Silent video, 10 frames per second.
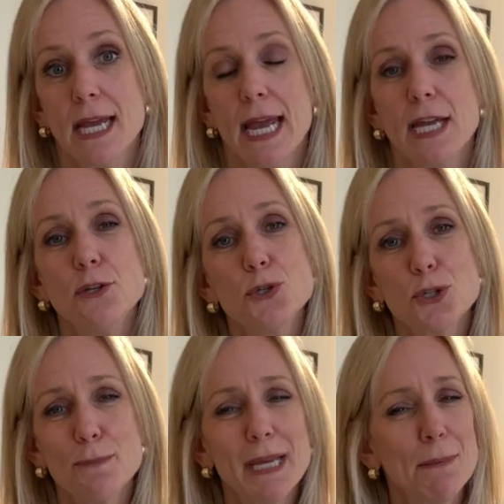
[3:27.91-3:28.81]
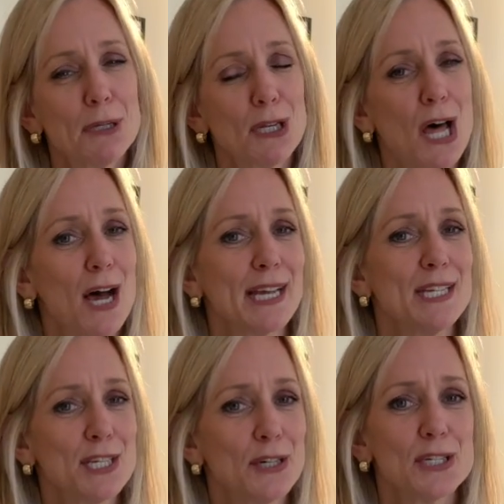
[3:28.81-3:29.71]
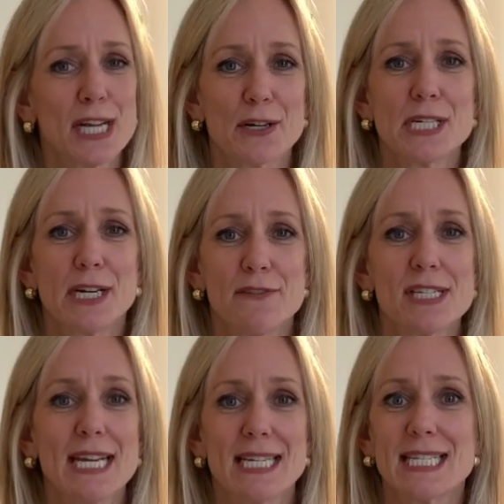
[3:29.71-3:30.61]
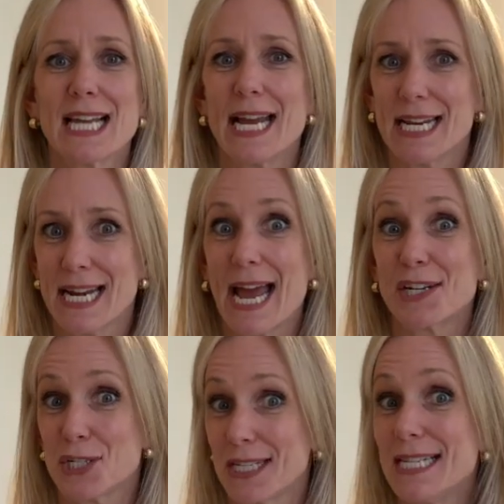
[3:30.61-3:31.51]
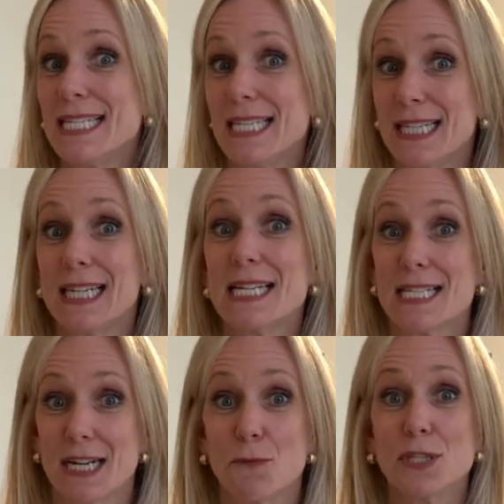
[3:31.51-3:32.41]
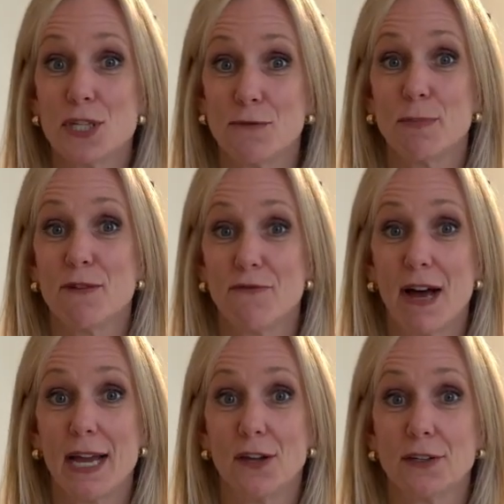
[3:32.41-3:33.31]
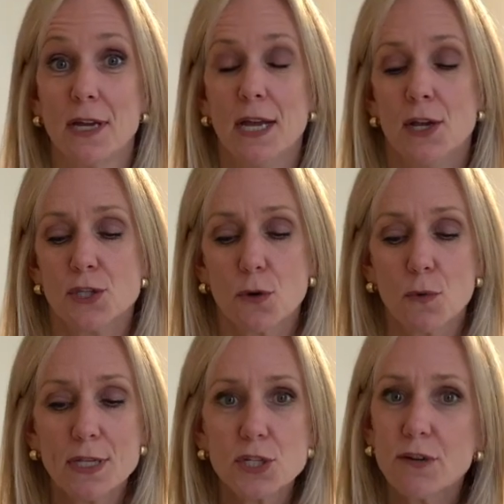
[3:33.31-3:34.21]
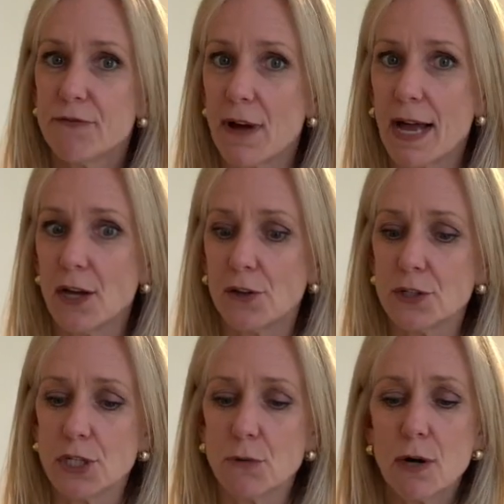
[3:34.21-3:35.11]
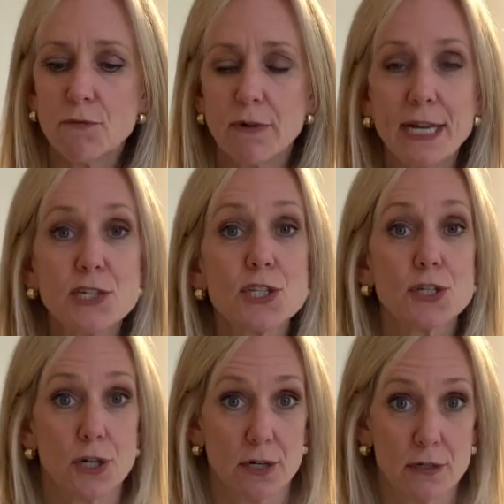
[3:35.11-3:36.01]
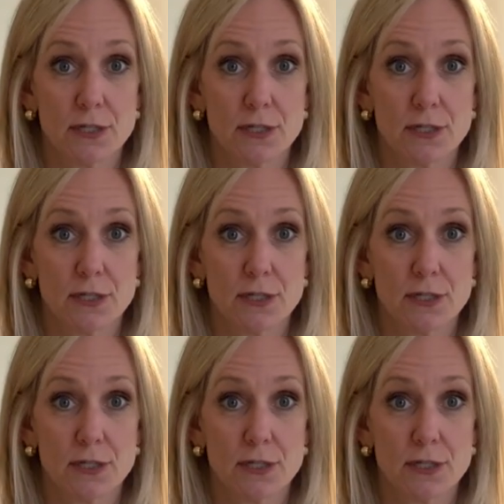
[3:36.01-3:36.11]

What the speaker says: And you should be able to log into your Secretary of State site and actually see the listing once you've been filed. So once you're filed, you are registered.